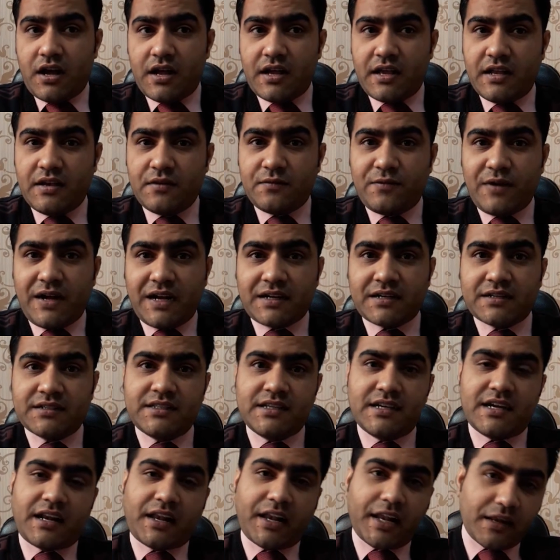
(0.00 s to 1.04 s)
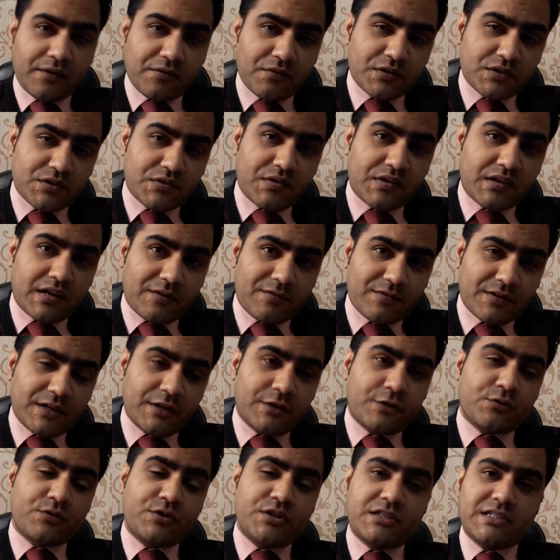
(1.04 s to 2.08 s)
in fact the earlier version was referring
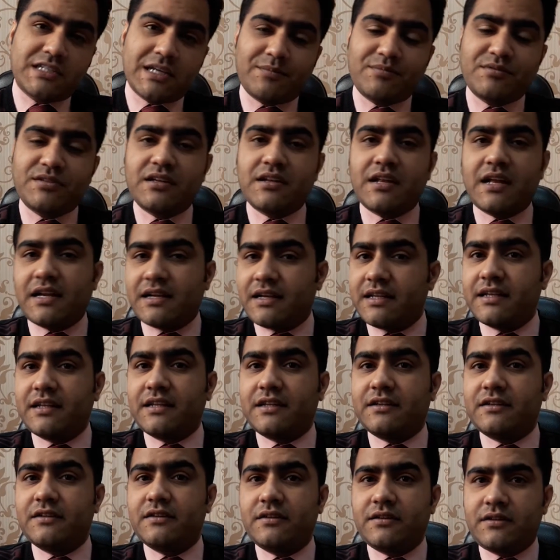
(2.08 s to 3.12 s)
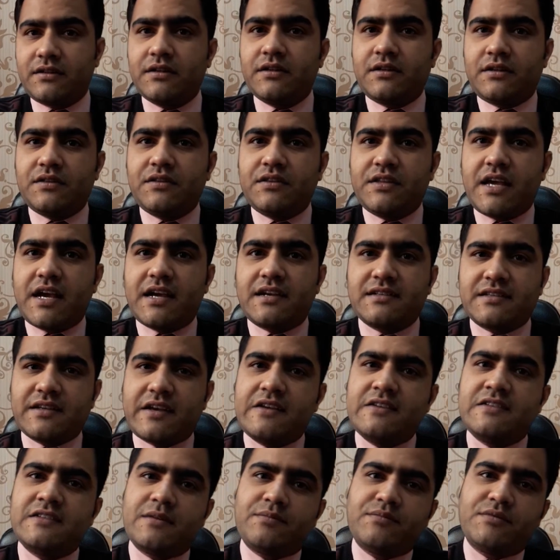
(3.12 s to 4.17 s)
to the chapter heading, the
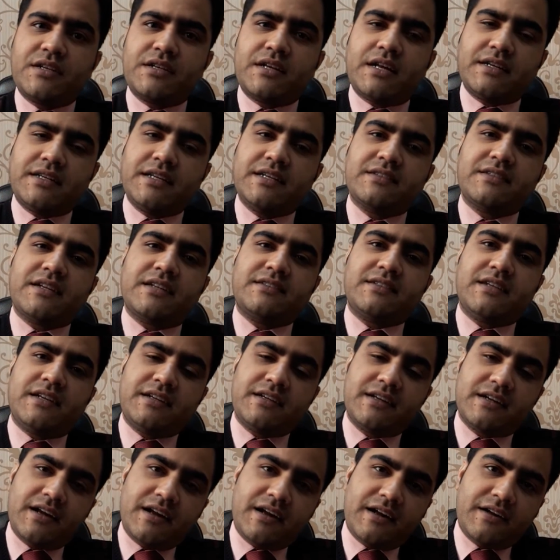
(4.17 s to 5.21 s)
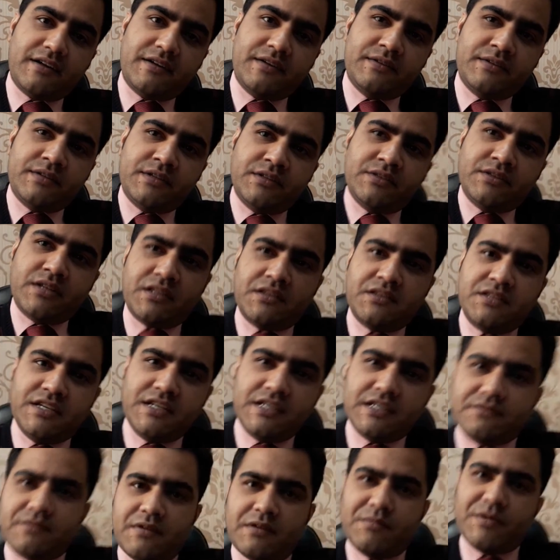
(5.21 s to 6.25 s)
excise chapter headings, etc., that
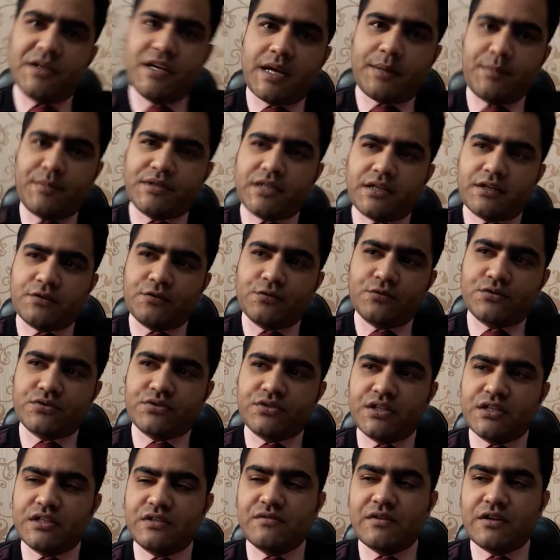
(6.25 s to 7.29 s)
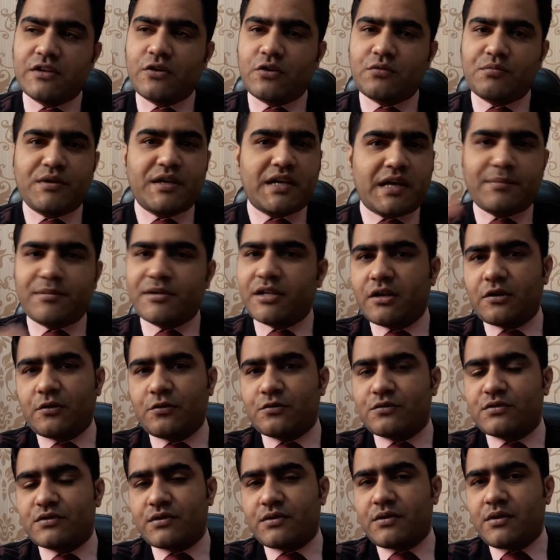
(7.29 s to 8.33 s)
these will be capital goods, these will not be capital
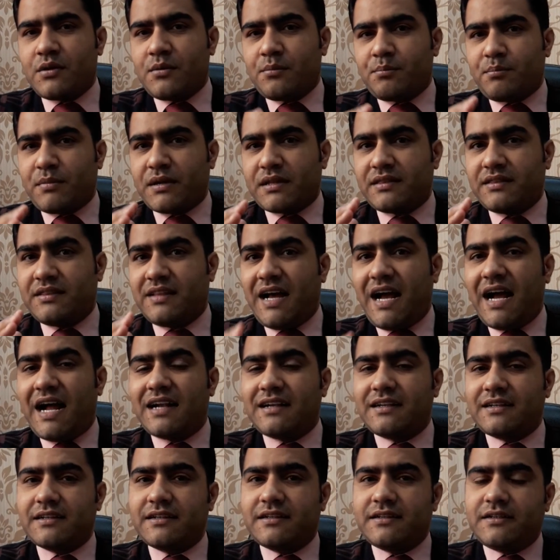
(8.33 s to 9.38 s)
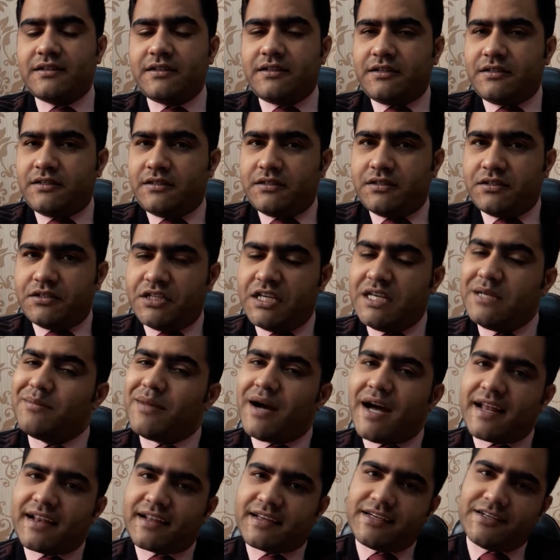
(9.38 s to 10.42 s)
goods. But that
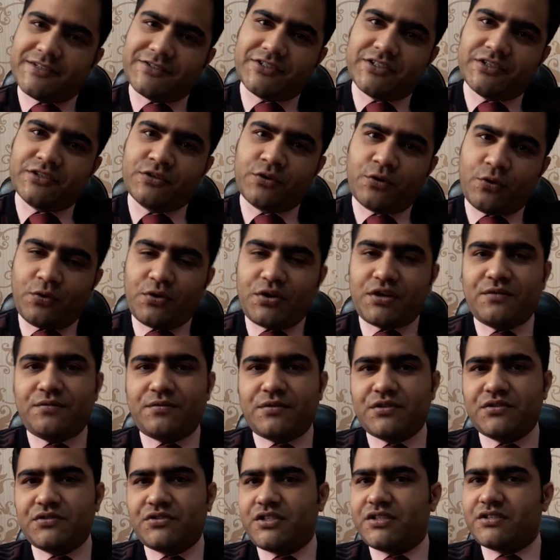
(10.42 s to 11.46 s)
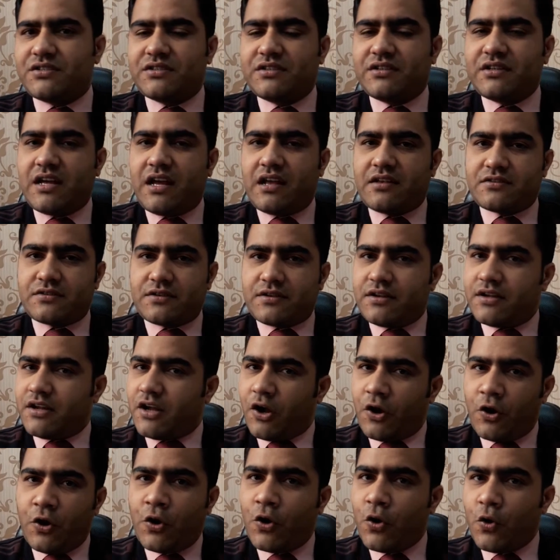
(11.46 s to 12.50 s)
demarcation or differentiation has
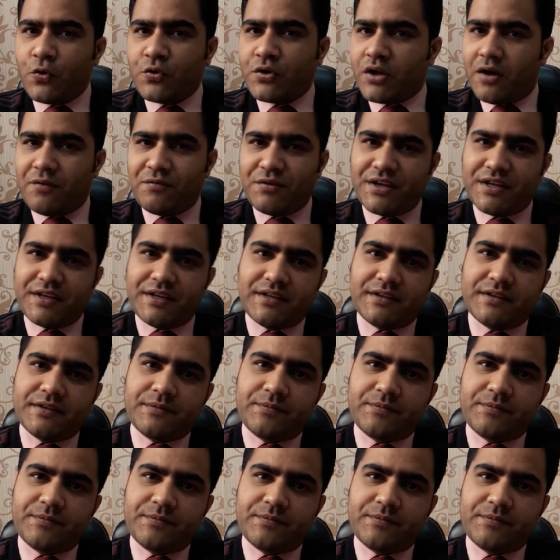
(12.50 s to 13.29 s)
gone away.